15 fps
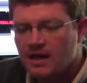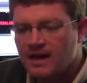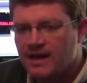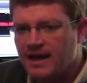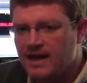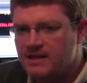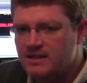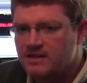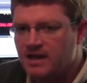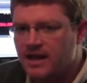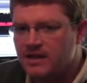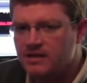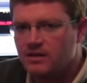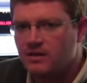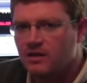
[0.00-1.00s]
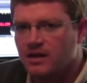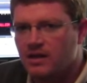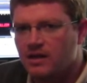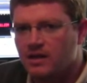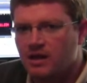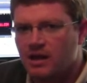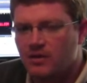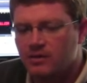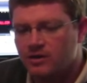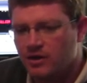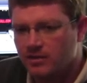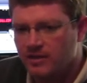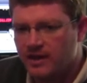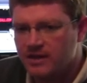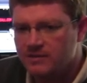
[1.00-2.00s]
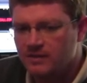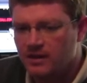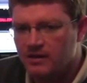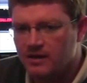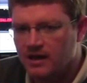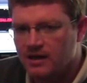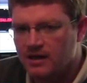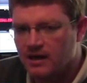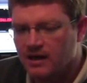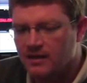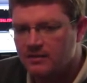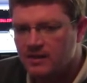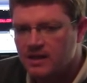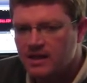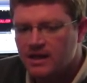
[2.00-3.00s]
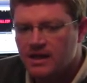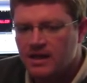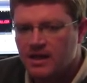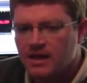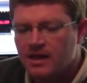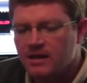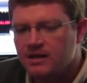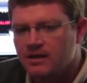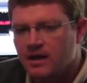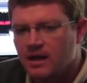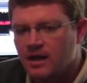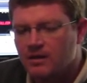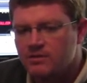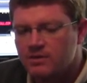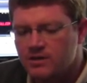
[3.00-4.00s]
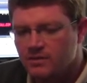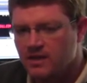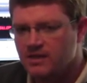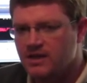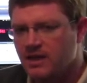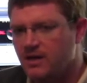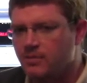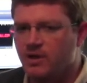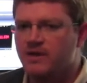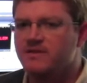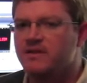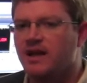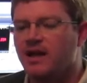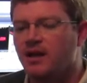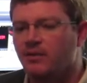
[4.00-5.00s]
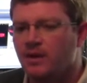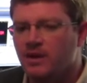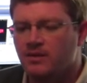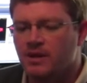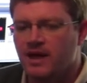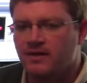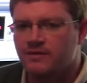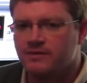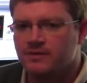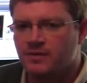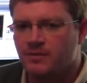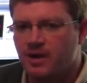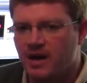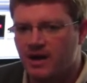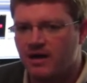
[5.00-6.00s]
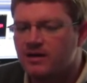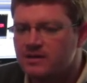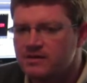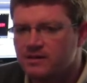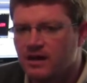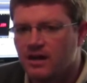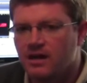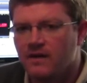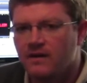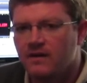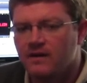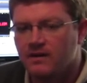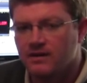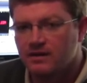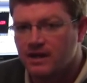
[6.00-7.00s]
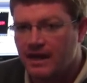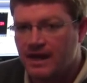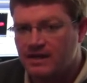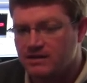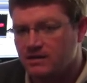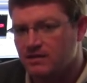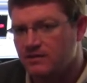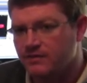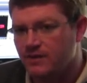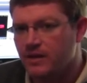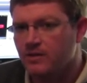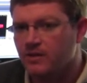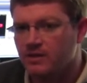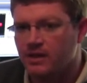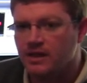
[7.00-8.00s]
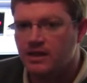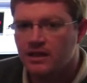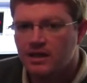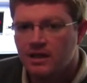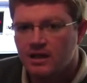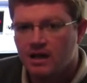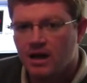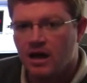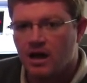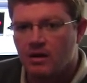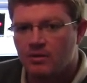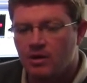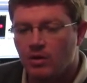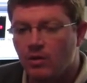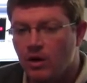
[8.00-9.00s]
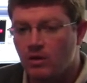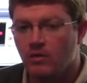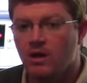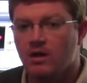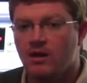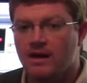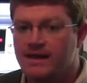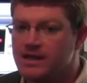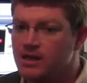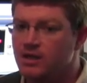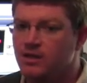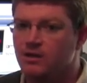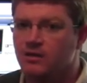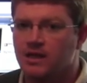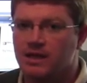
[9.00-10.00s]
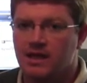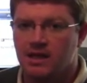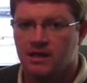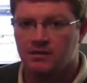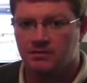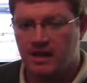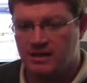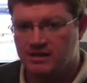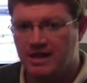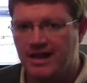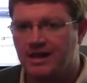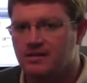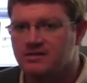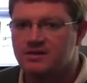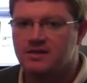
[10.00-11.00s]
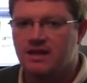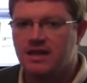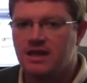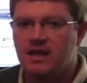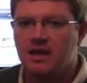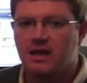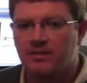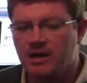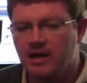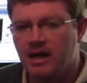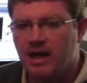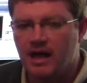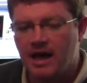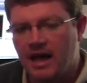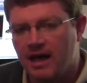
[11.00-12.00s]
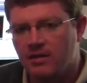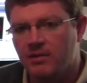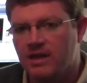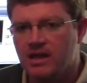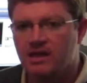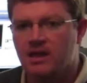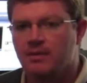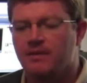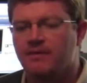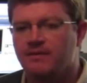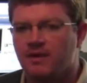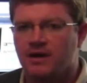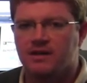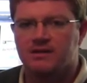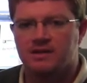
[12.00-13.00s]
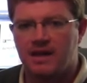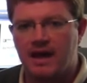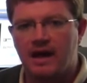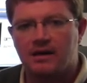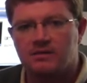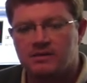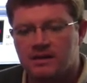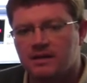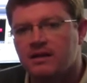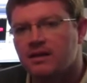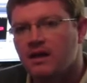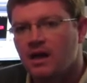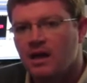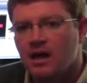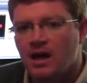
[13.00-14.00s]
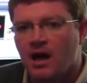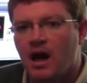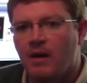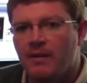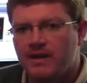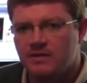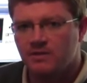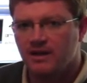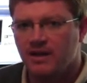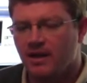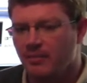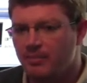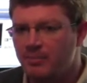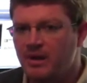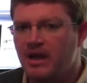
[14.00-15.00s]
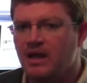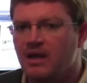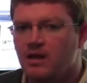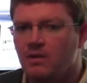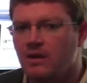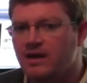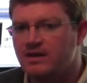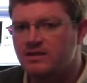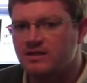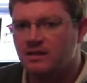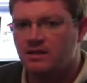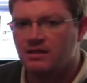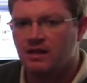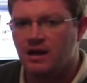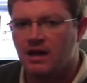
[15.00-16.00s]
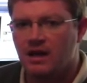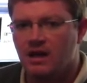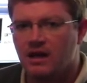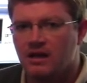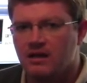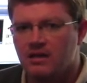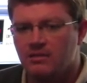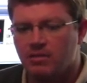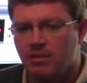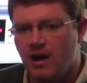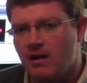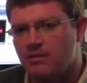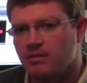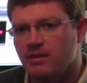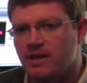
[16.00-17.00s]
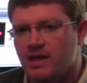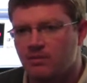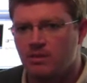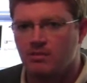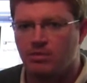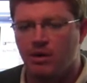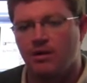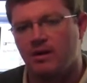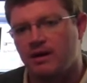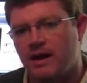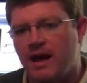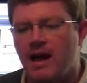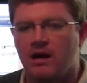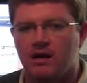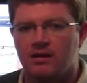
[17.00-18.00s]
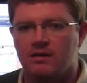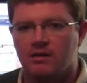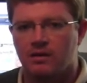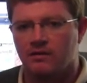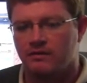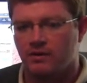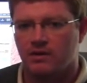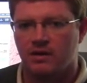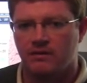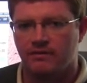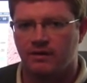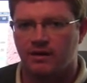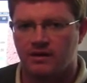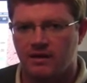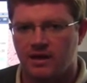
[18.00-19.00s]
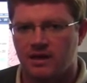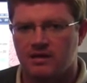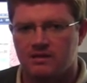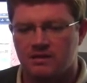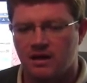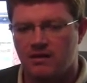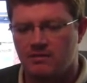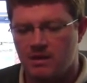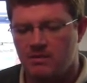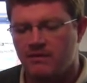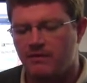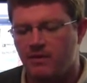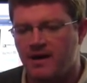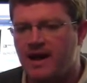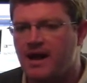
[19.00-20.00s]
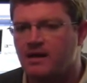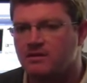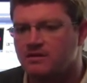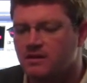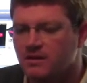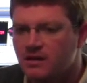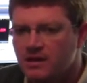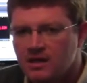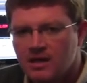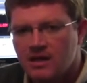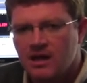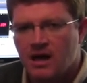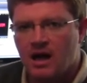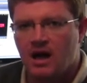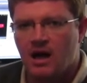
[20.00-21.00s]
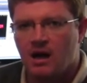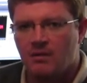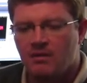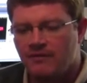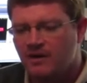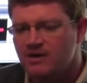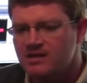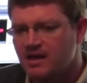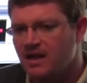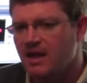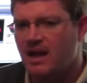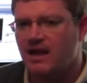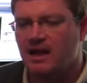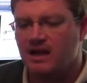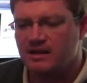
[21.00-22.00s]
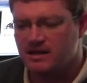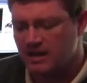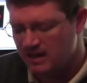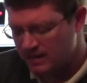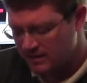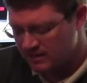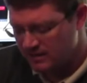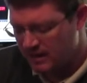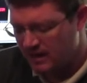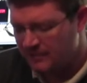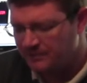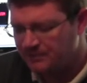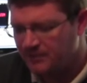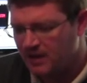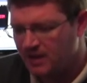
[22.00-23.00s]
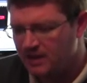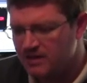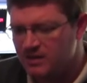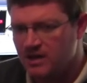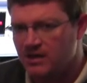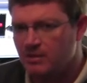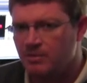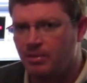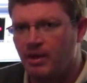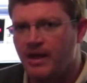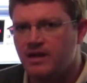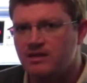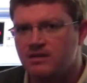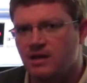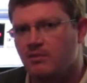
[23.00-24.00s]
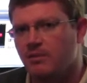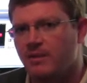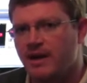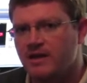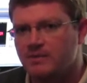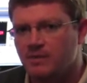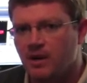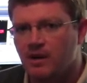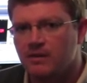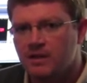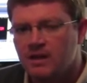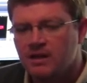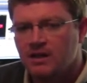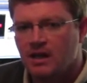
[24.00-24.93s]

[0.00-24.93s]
Hey guys, it's Hayes here again with DirtBaseball.com, and just want to take a brief second. We have some parents ask us frequently, you know, what do I need to do to get my child seen? I mean, how do we get them in front of scouts? And that's really a big question that probably can be broken down into a few different things, maybe for an answer. The first thing I think is you need to be playing summer baseball.